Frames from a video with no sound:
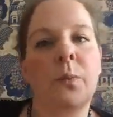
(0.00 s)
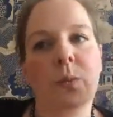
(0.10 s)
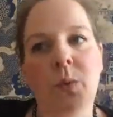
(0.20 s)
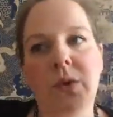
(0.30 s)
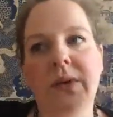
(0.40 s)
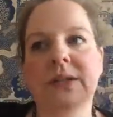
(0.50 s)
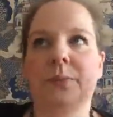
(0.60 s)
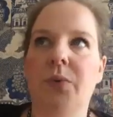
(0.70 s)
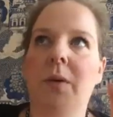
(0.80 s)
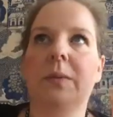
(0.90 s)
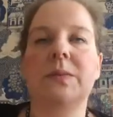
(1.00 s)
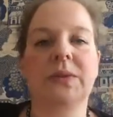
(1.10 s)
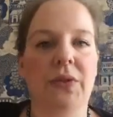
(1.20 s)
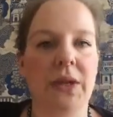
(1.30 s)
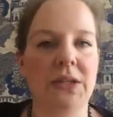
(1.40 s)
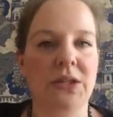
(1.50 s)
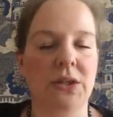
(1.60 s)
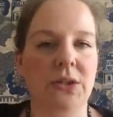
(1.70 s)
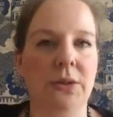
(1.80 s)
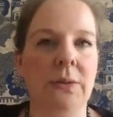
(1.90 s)
worries and problems and things to
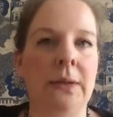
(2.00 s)
do.